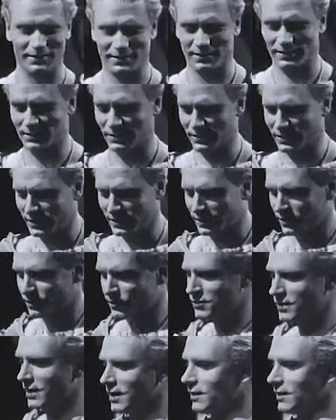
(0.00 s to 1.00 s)
plays, many
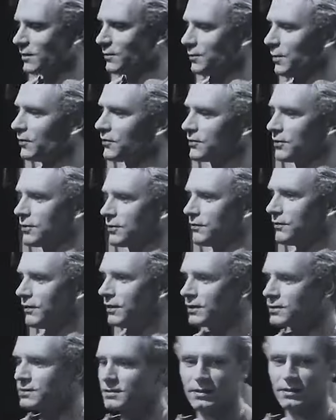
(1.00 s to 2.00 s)
of Shakespeare's plays
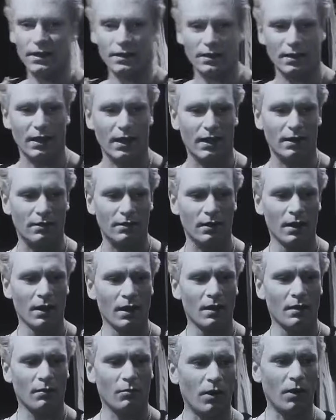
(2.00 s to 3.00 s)
refer to the fact
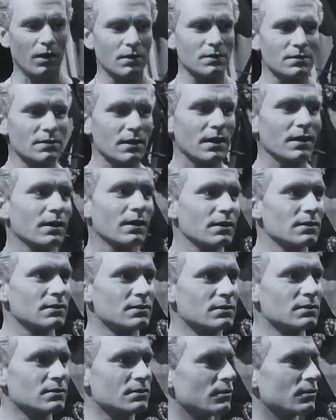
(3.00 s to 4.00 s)
that they're plays
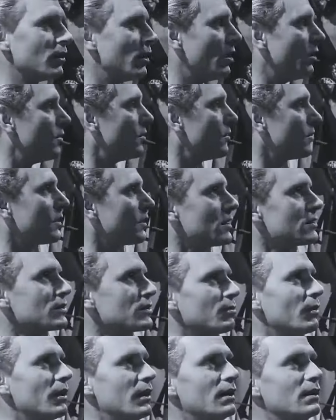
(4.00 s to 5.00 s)
and sort
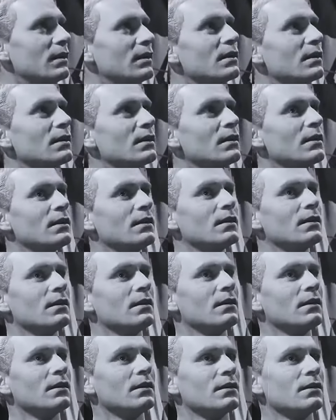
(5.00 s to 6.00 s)
of
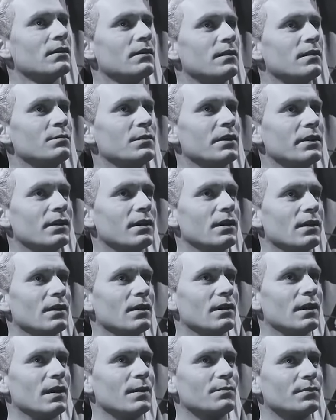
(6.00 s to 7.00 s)
incorporate
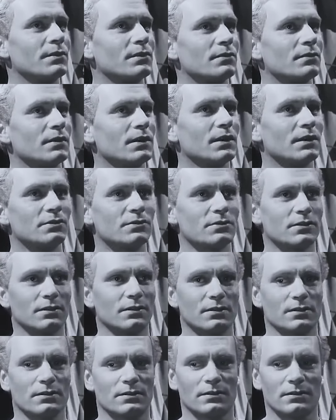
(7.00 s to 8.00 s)
the idea that they're on
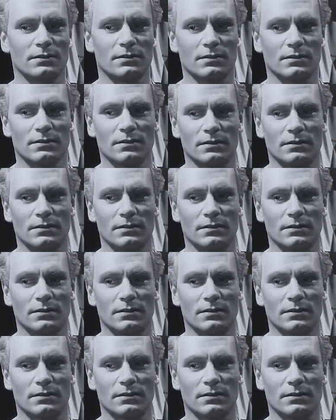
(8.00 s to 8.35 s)
stage.